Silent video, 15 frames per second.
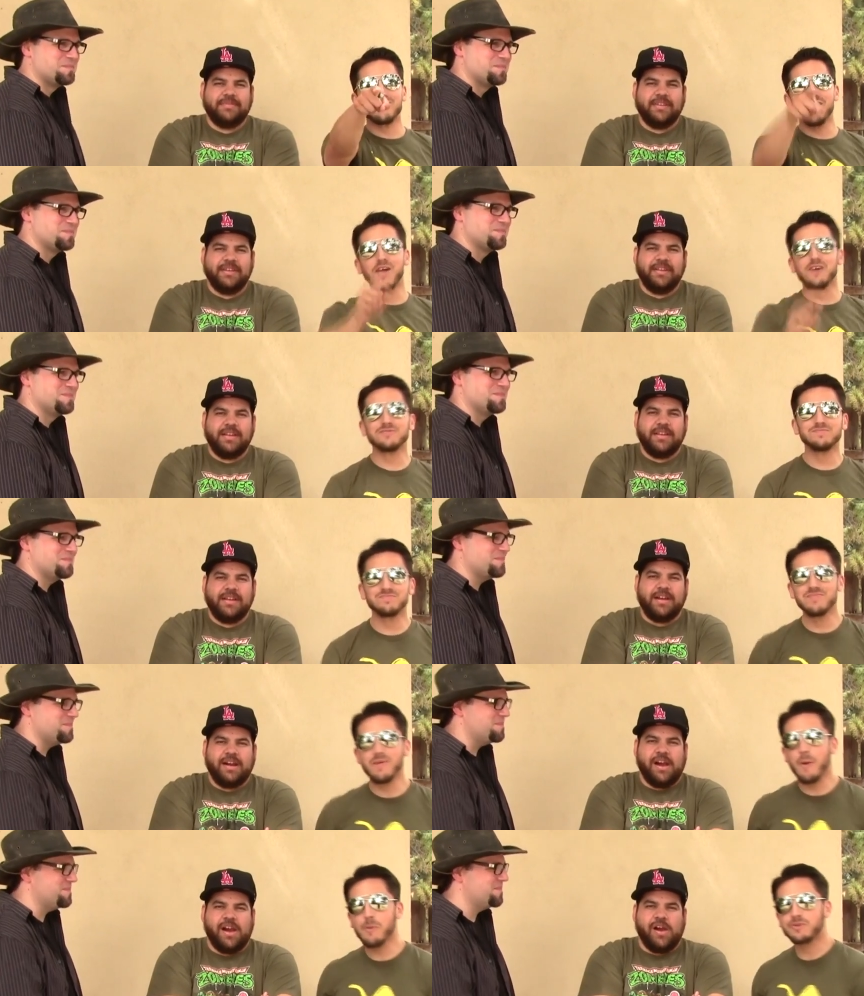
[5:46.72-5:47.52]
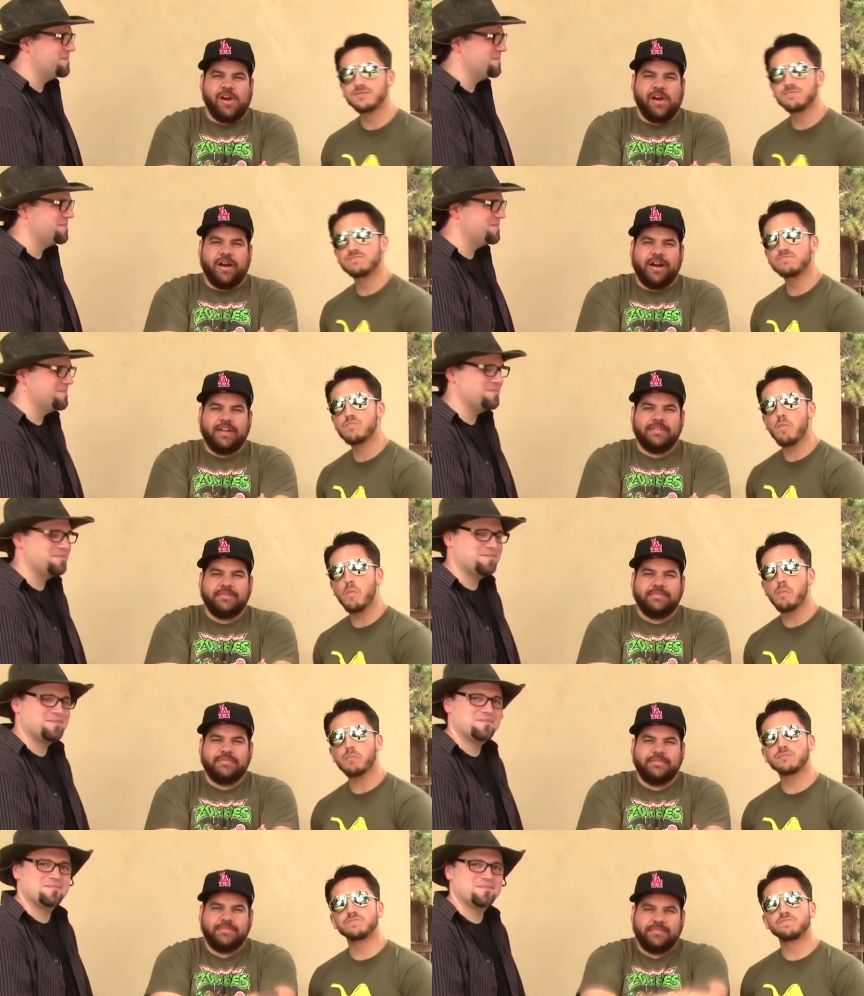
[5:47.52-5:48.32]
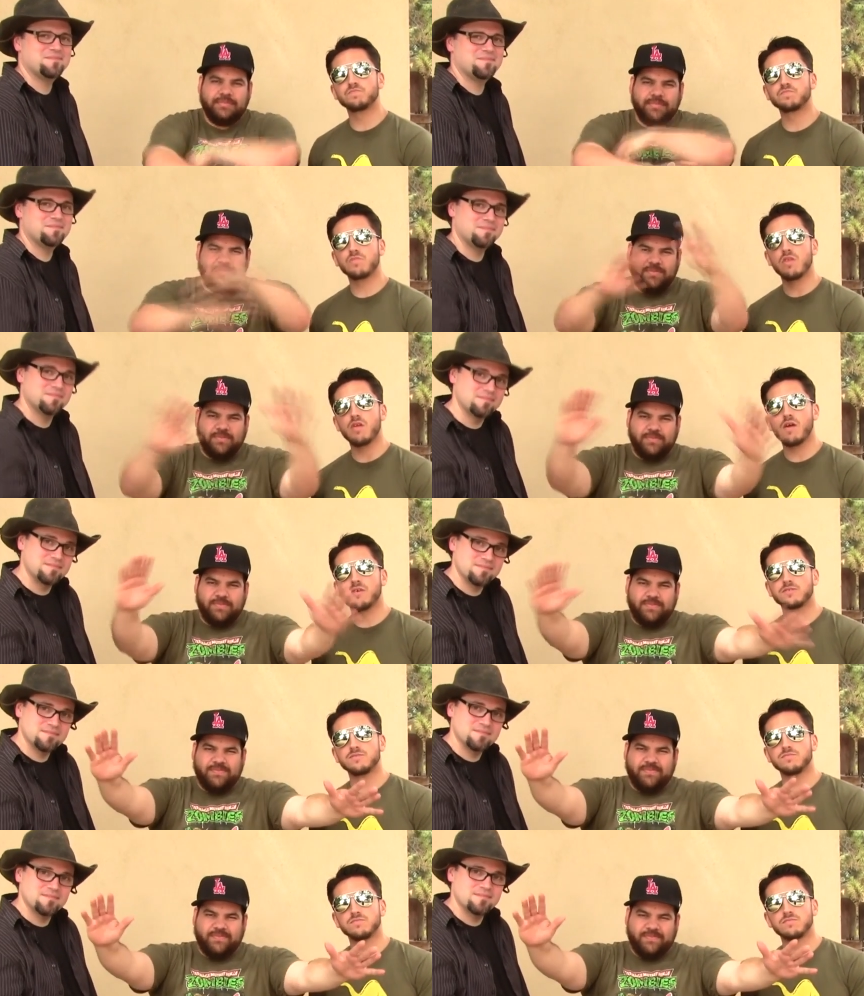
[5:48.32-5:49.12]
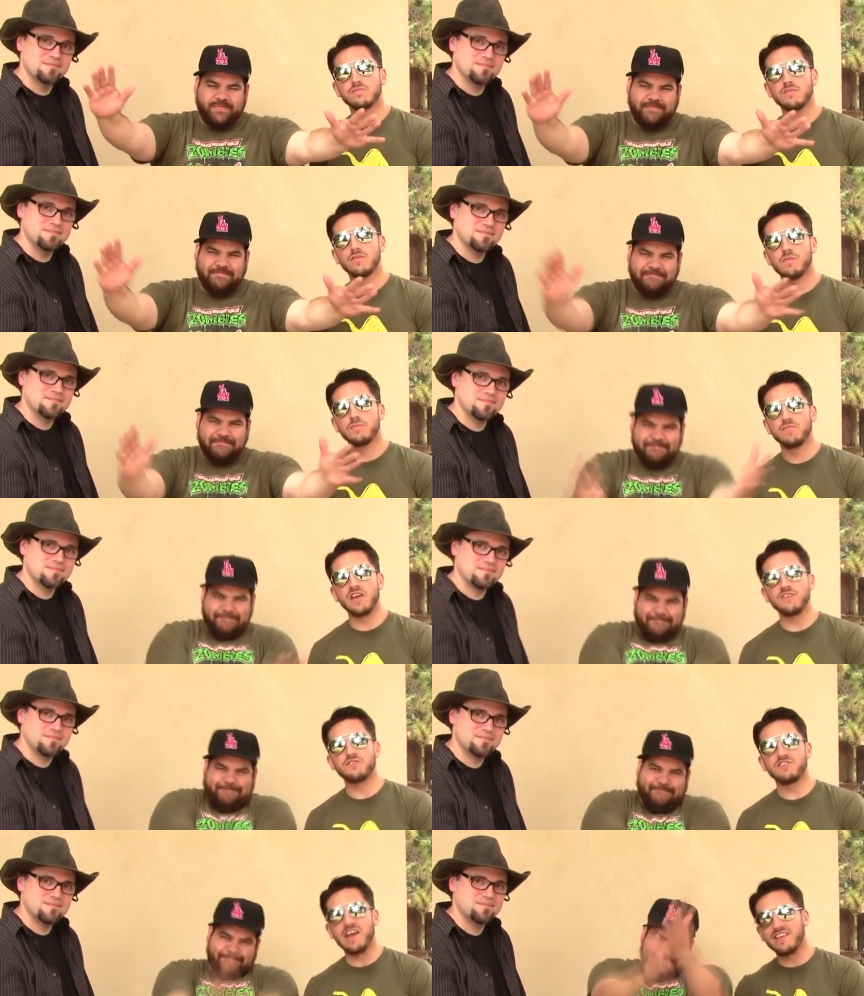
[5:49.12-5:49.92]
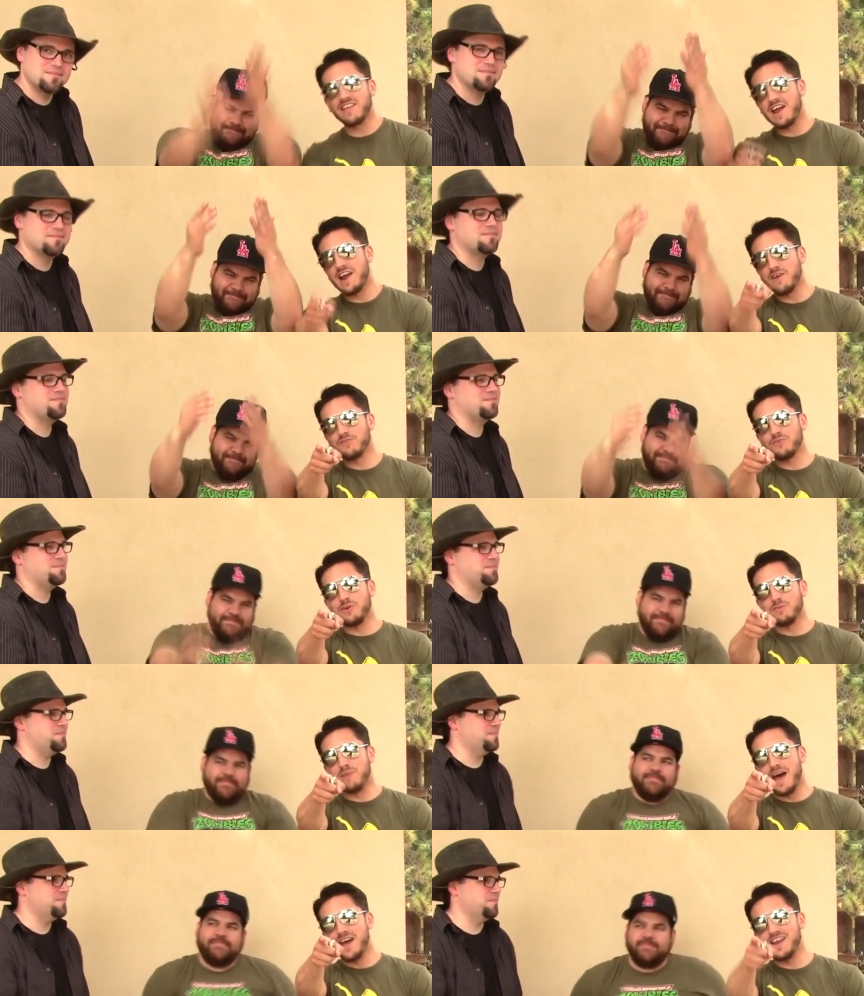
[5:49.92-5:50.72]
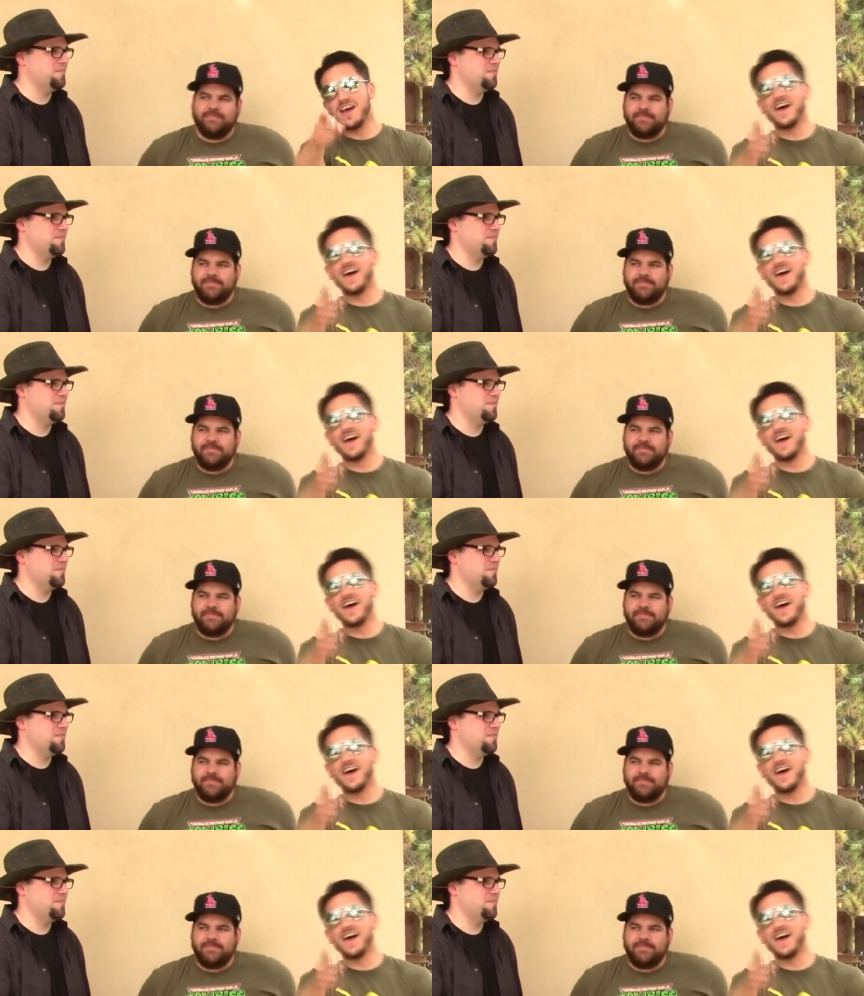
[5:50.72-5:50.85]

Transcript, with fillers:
Speaker 1: Thank you for joining us for this edition of We Shorts. We'll see you tomorrow. Thanks for taking that out for us, Matt.